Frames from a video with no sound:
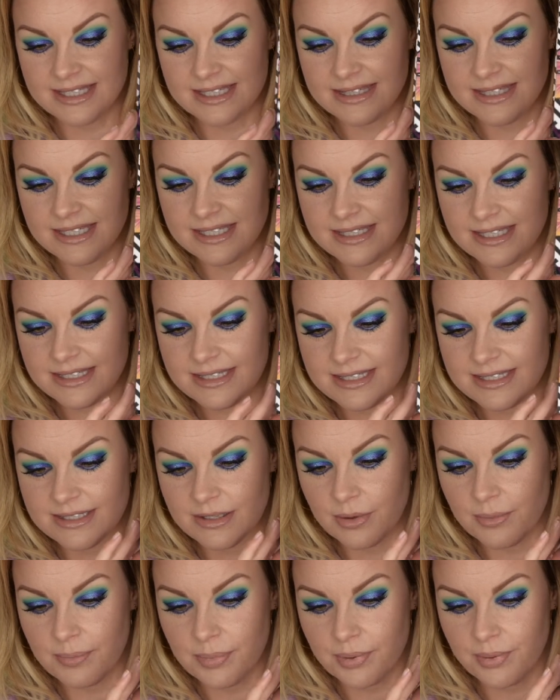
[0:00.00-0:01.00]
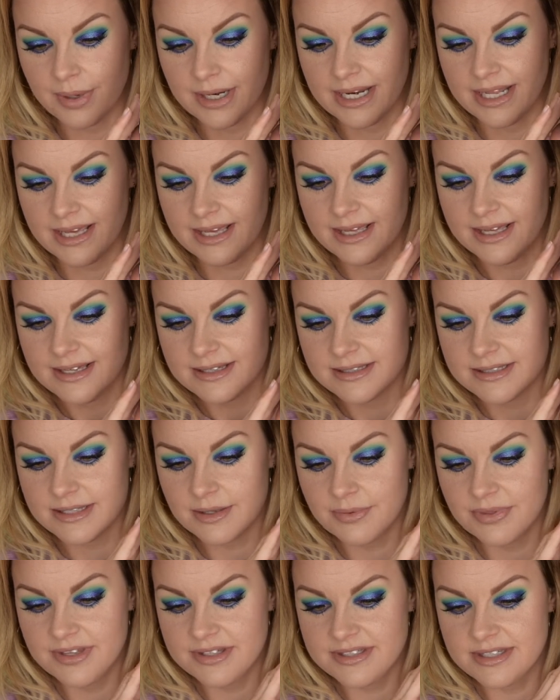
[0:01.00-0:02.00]
This is so pretty.
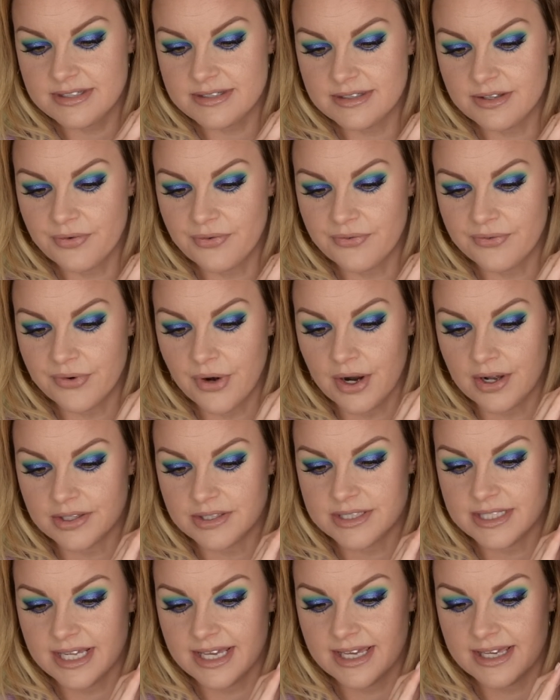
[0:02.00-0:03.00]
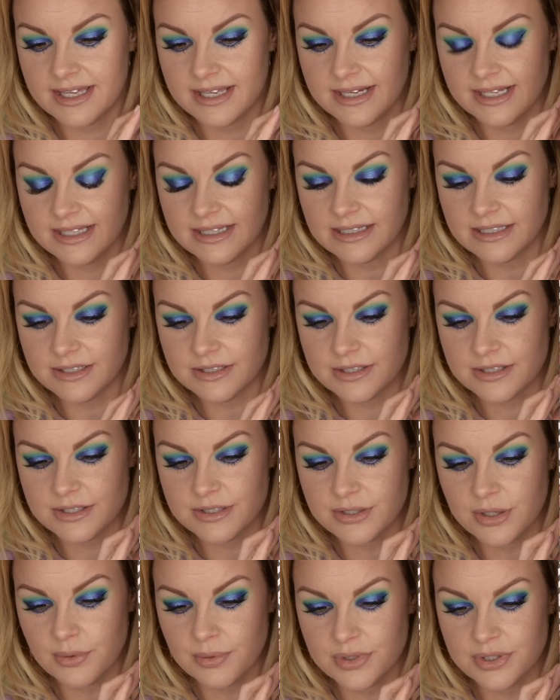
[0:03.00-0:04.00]
So this is the front, and it looks
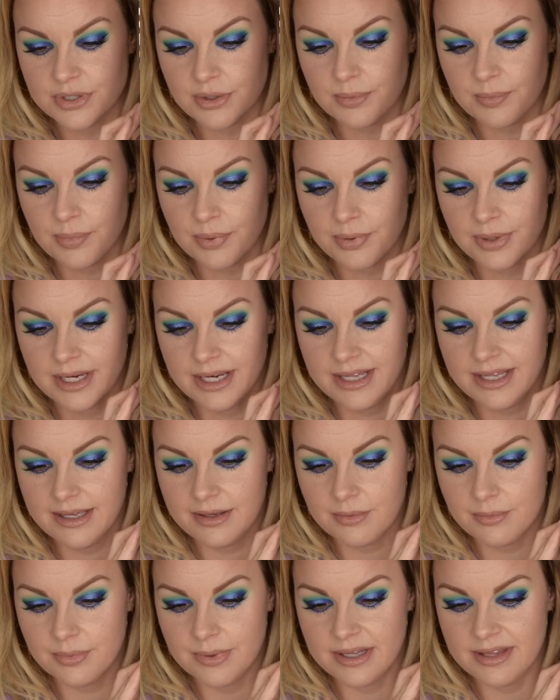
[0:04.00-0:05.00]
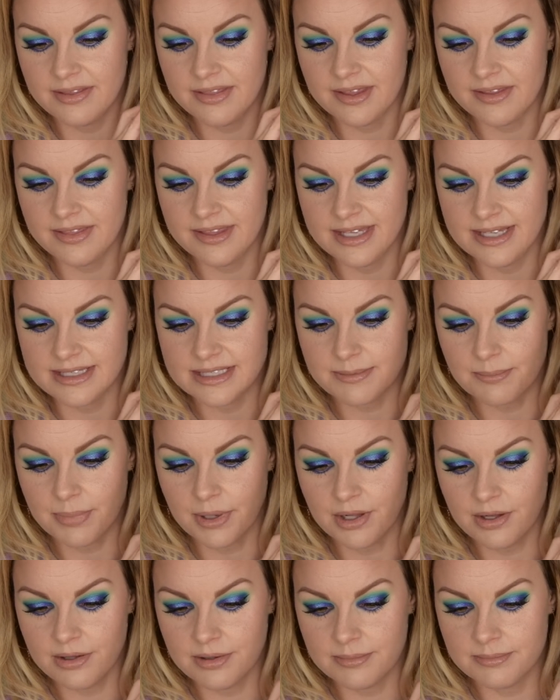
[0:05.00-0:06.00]
so pretty with these
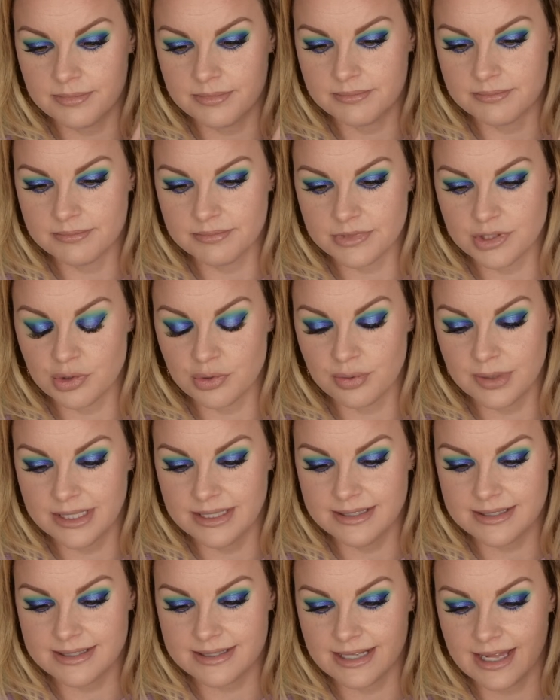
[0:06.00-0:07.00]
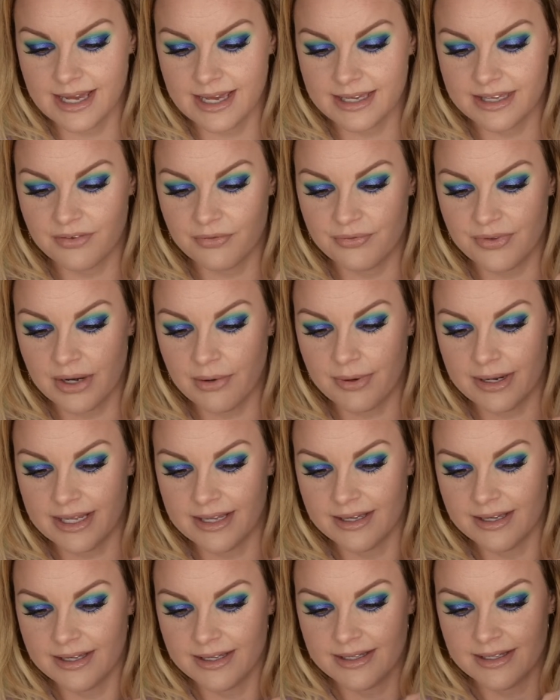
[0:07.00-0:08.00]
palm trees, like
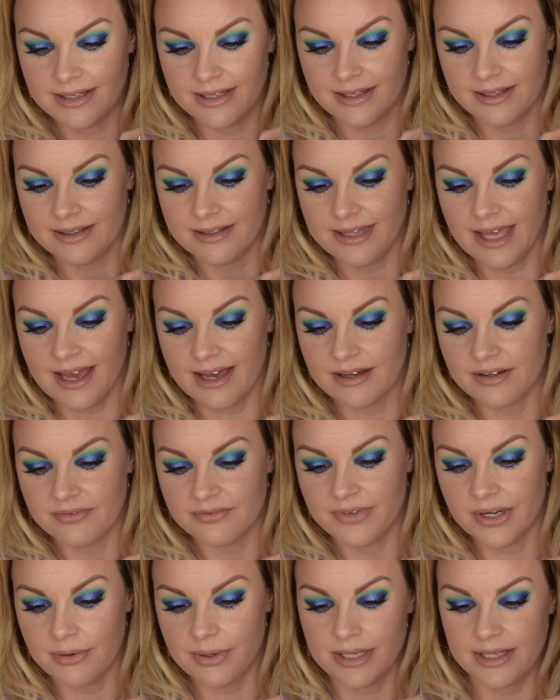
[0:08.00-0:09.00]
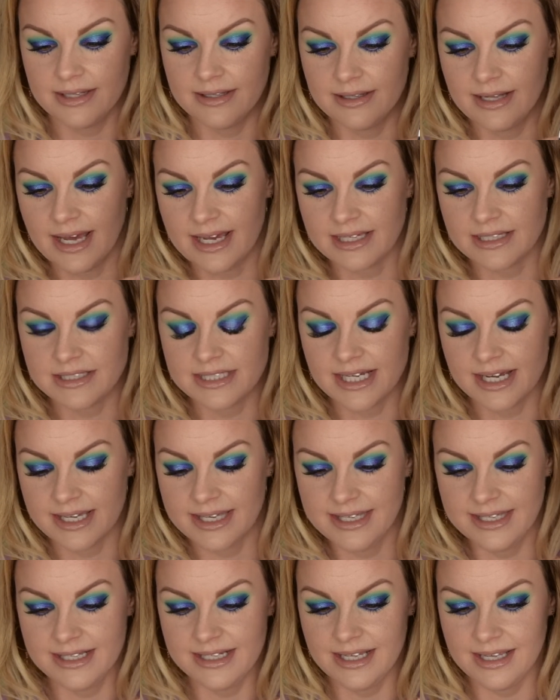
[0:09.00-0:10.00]
very like
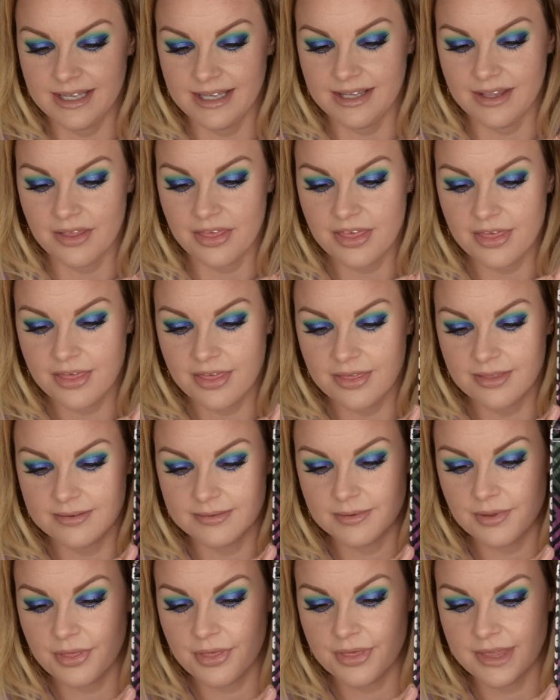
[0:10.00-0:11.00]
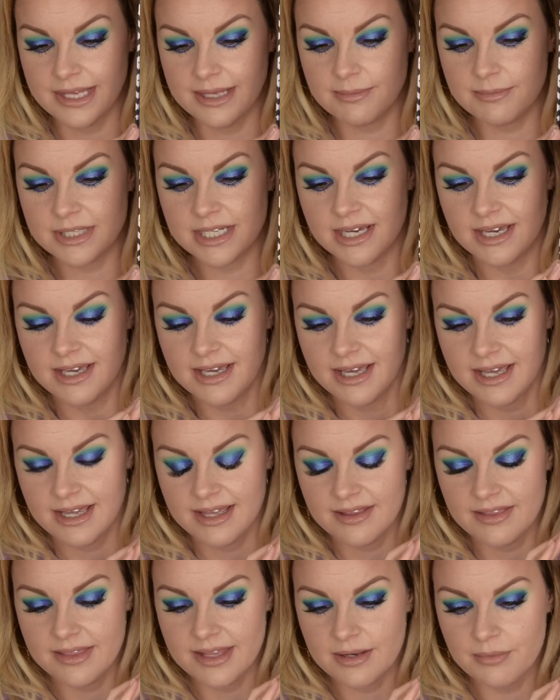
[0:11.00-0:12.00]
Tahiti themed.
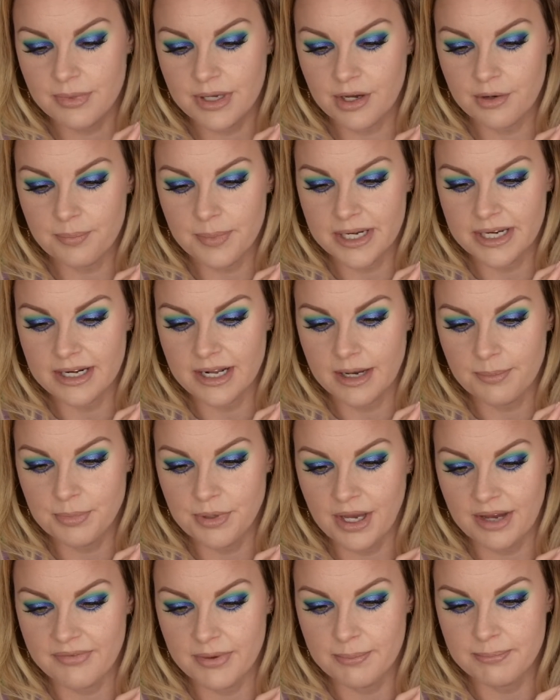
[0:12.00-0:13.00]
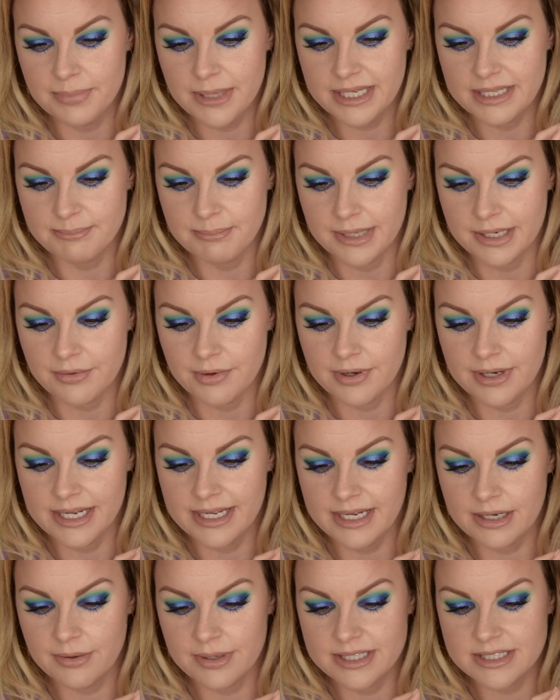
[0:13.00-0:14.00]
And then we open it up, you have a big mirror here.